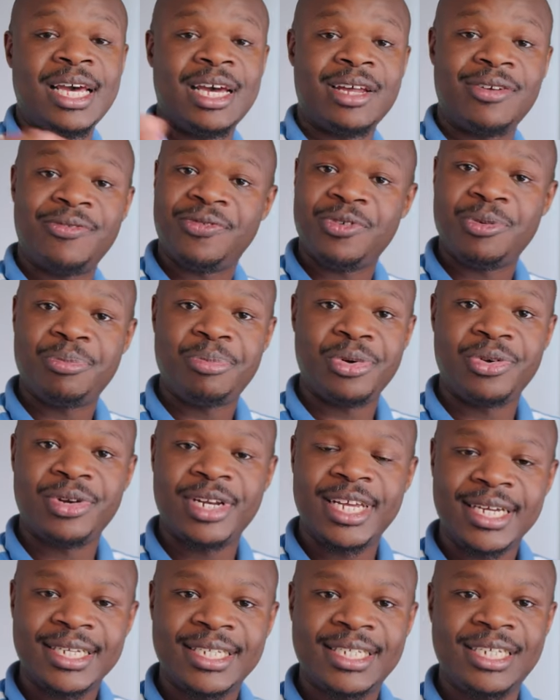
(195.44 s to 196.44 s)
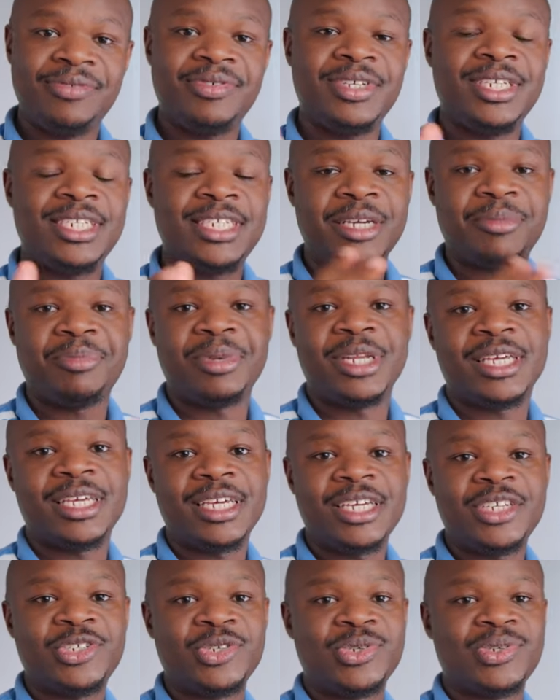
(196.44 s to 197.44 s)
and for productivity
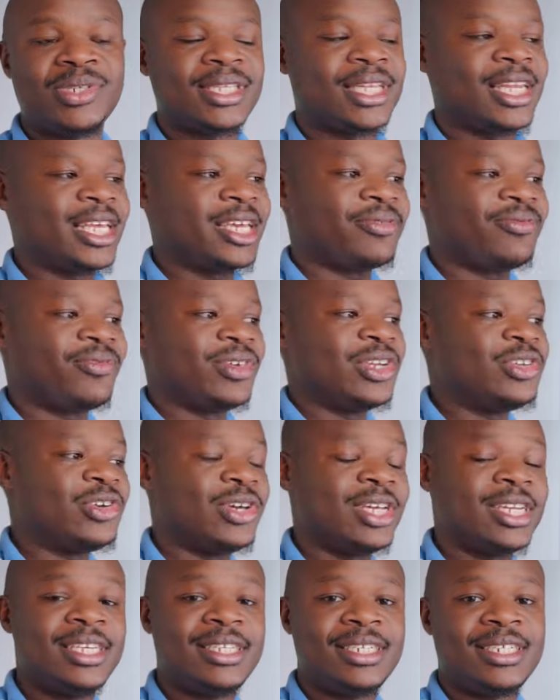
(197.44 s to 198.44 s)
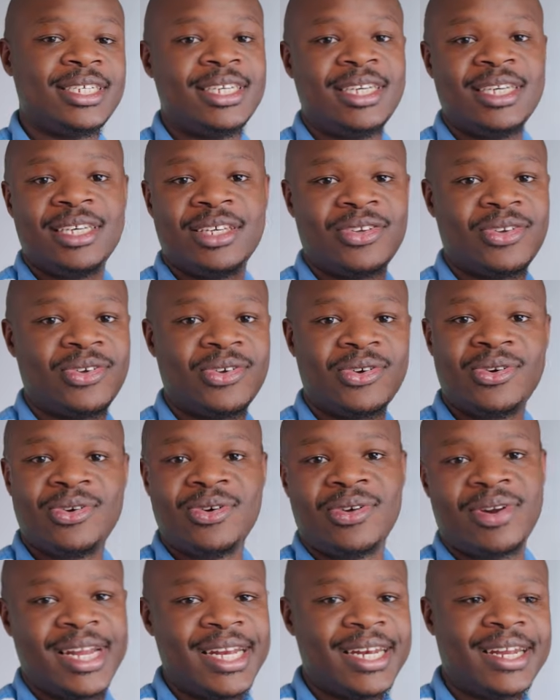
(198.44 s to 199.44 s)
applications like video editing, you
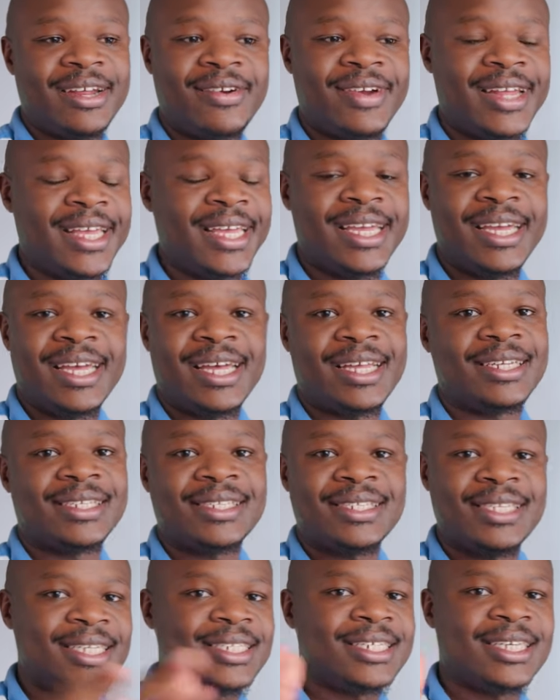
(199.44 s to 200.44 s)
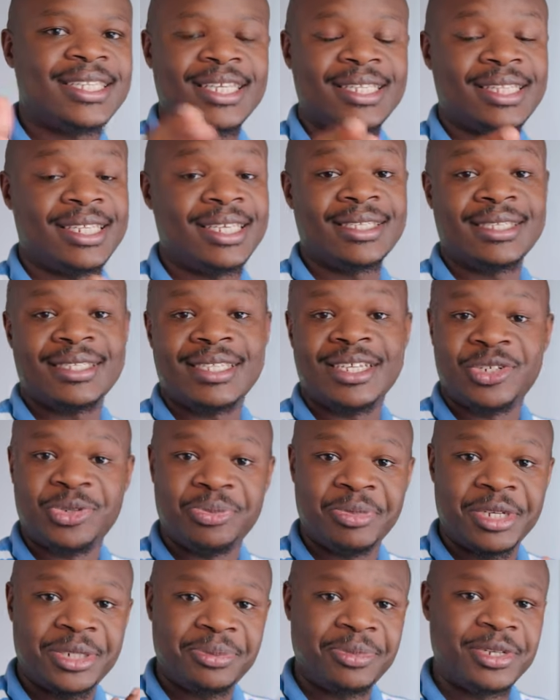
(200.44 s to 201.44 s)
know, rendering and such other things that
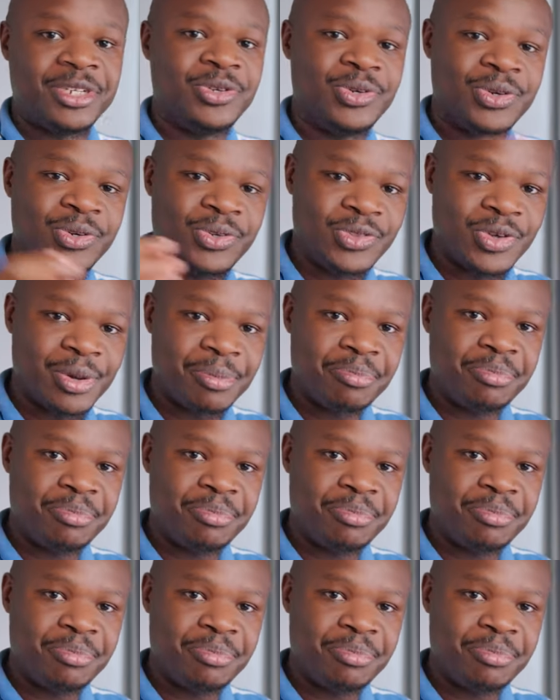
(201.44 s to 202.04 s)
you might be doing with your